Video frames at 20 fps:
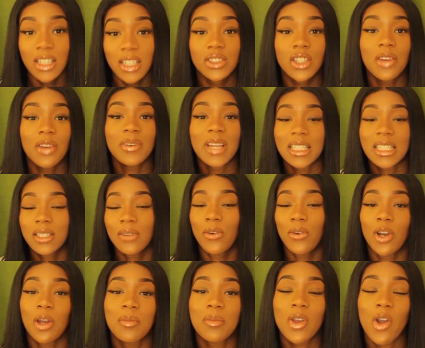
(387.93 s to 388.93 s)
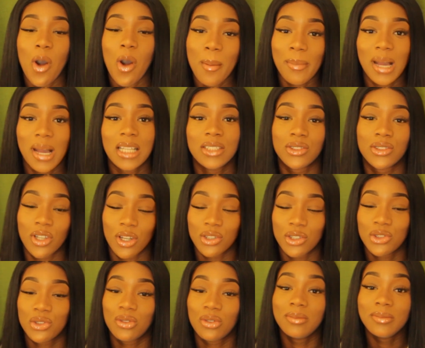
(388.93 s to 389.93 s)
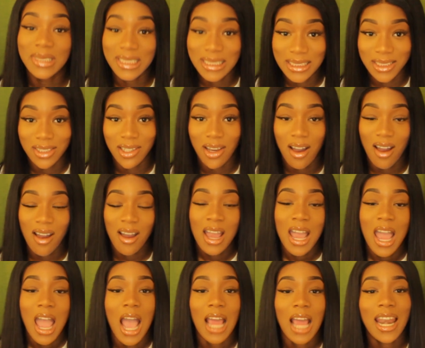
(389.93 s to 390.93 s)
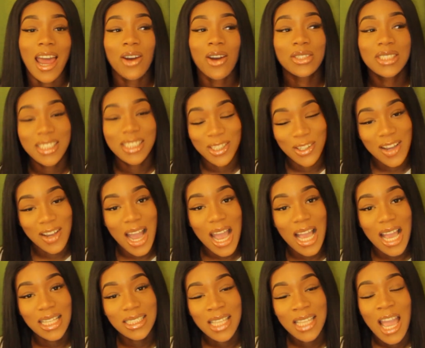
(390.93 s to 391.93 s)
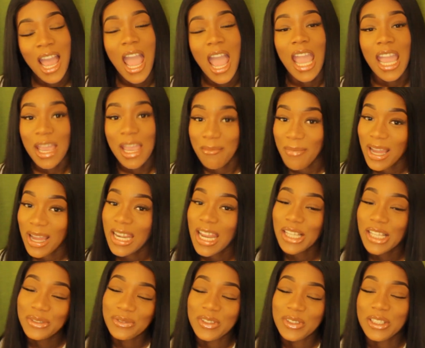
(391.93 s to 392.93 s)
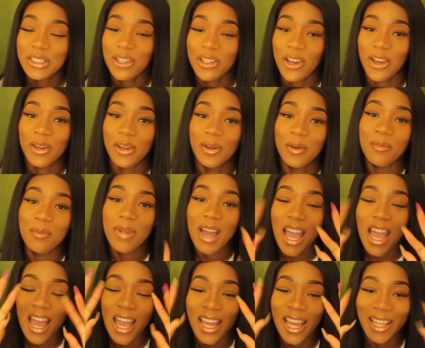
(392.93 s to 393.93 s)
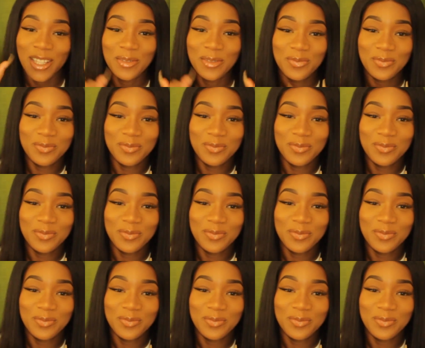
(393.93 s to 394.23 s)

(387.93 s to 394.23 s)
Don't forget to follow me on my social media. And I'll see you guys in my next video. Bye!